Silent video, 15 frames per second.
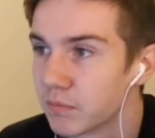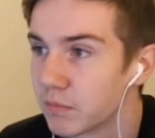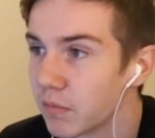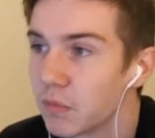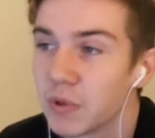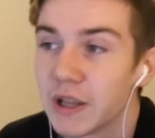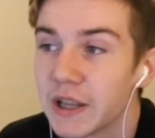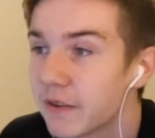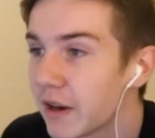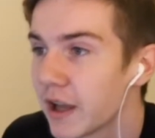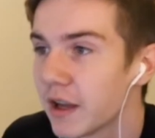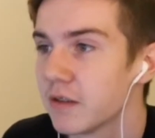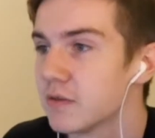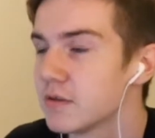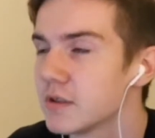okay.
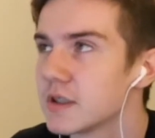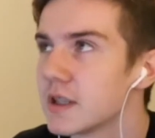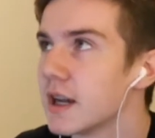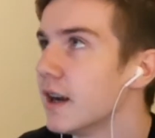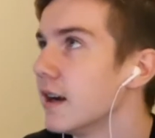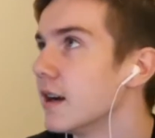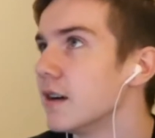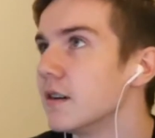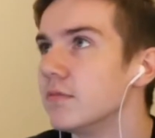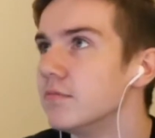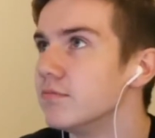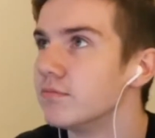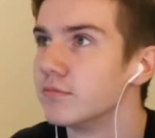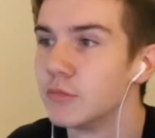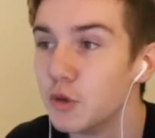playgrounds, uh,
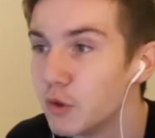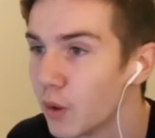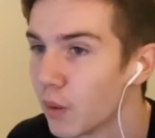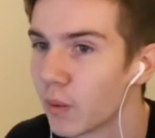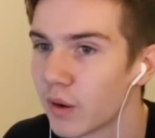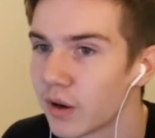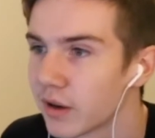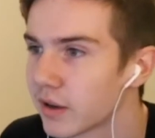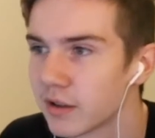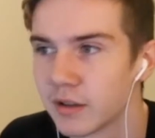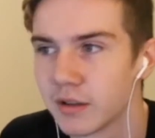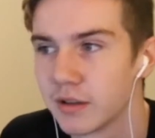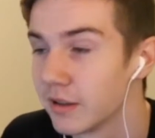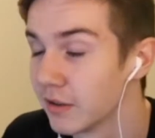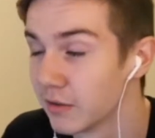New York.
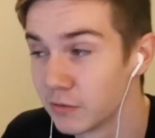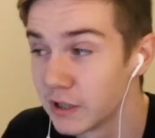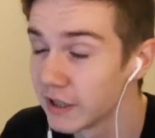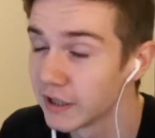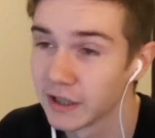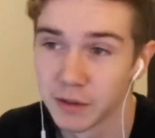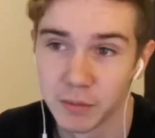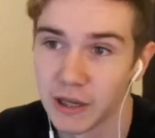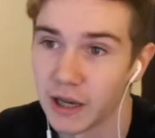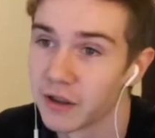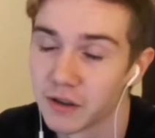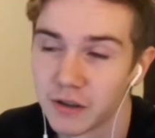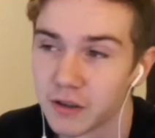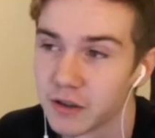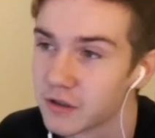Really, can be either of